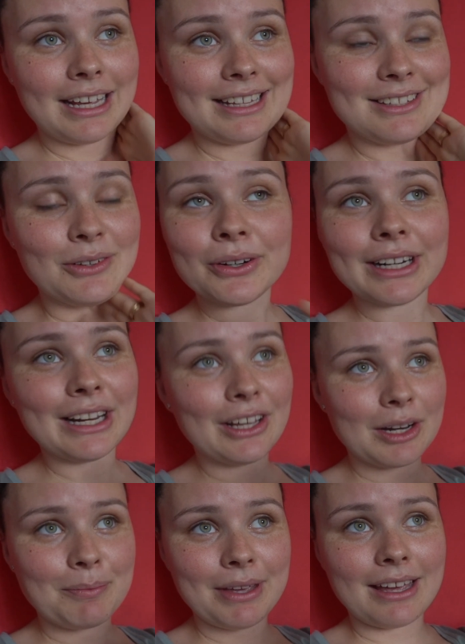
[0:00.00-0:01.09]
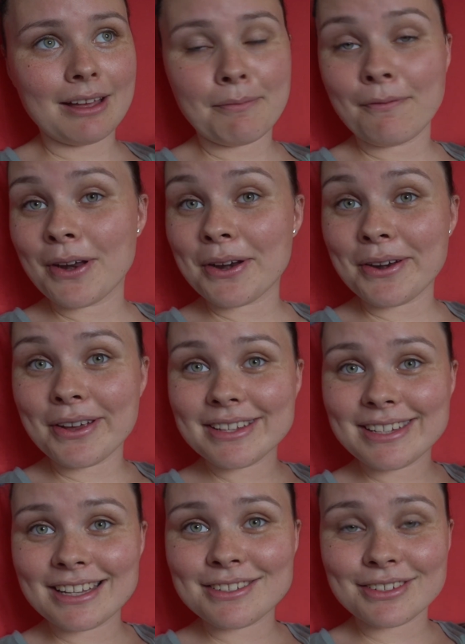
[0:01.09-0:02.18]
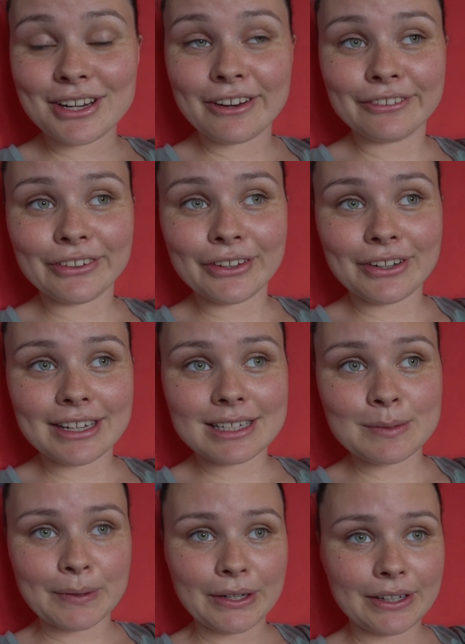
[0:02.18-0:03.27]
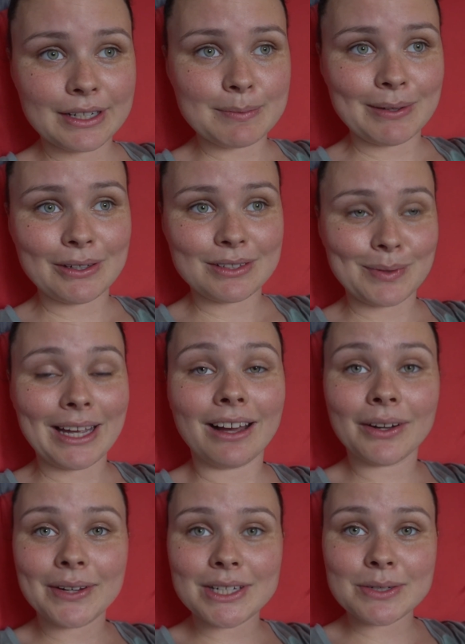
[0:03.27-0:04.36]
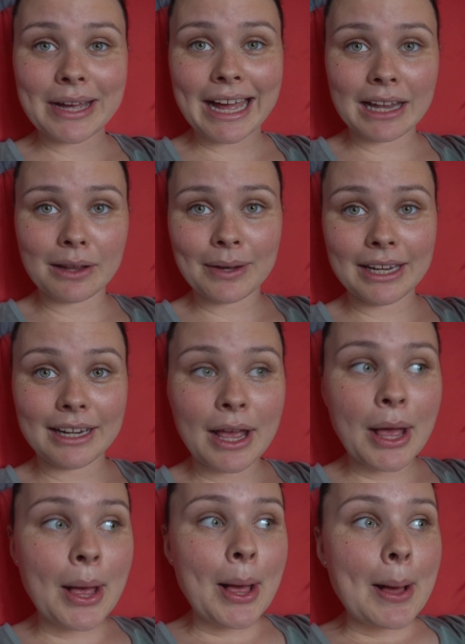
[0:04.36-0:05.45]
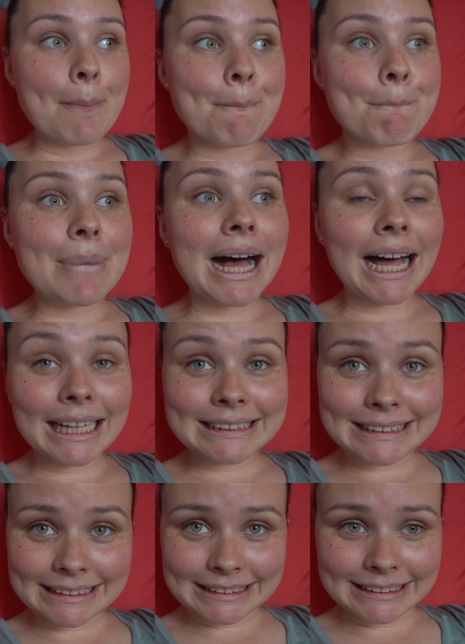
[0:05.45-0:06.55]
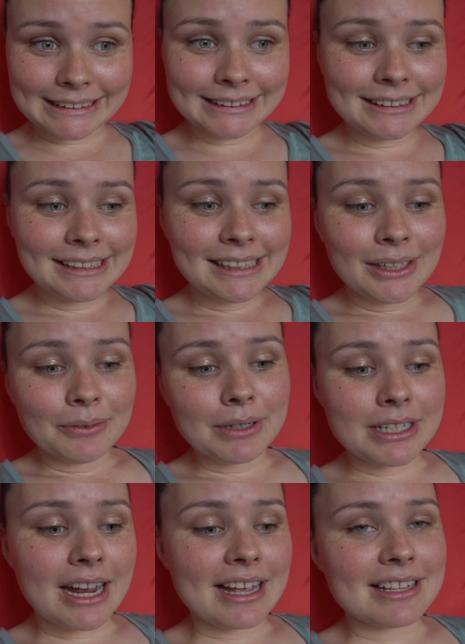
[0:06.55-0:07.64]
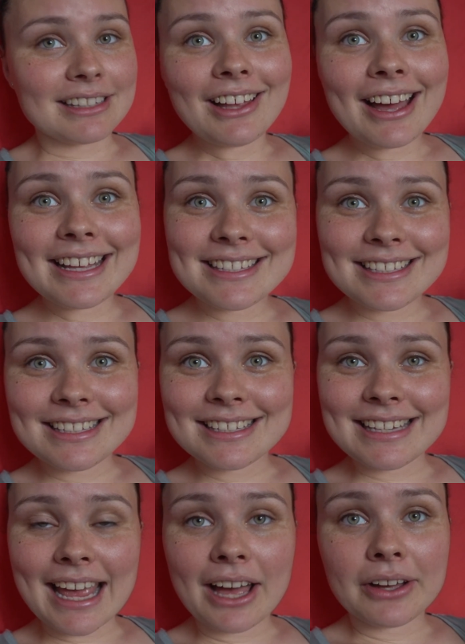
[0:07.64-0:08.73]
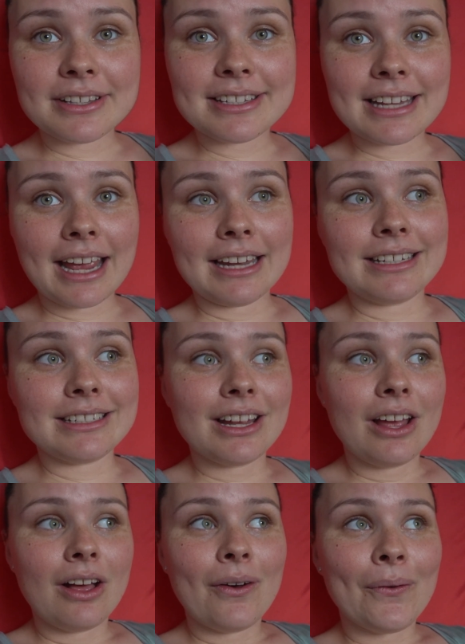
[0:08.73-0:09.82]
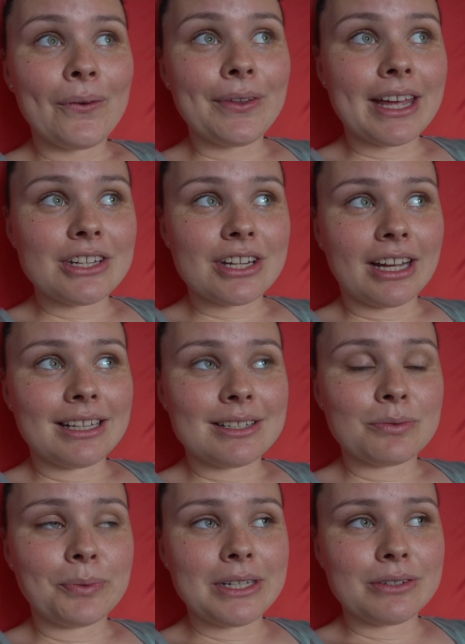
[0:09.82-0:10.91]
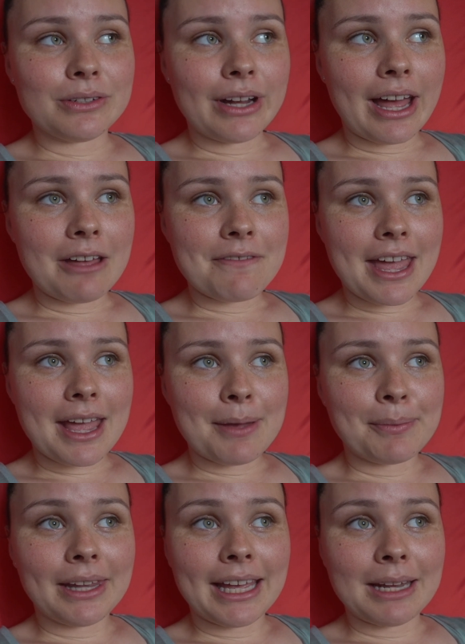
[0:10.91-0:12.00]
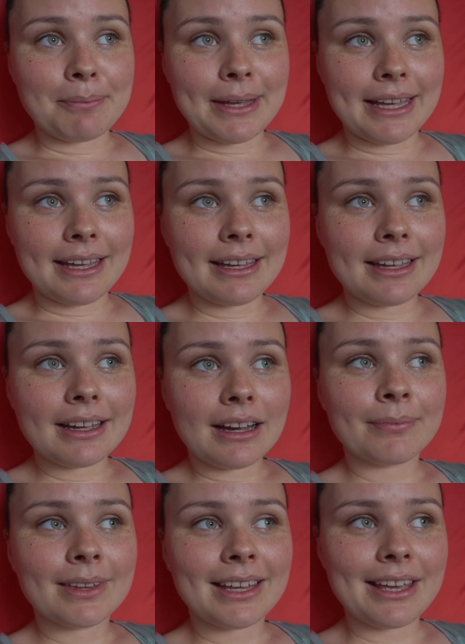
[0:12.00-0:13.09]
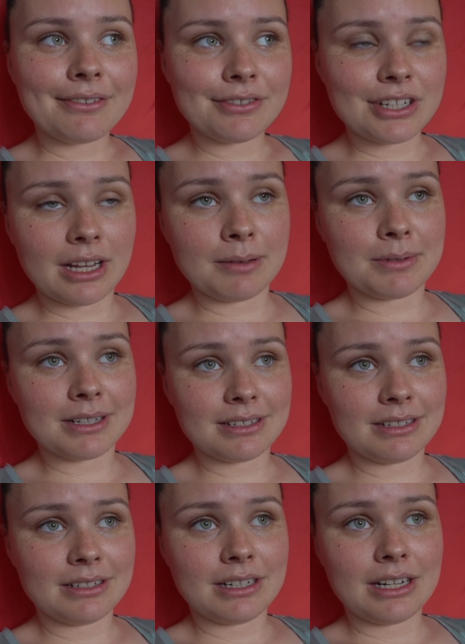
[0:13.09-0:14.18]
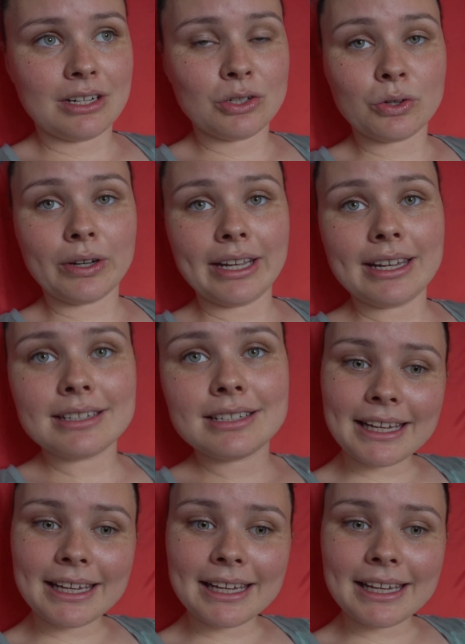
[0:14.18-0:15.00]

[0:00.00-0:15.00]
It's already going to be a, a sensory overload experience because we are going to a Halloween party which has lights and sounds and all that jazz. We do have a plan B if Jacob doesn't enjoy it.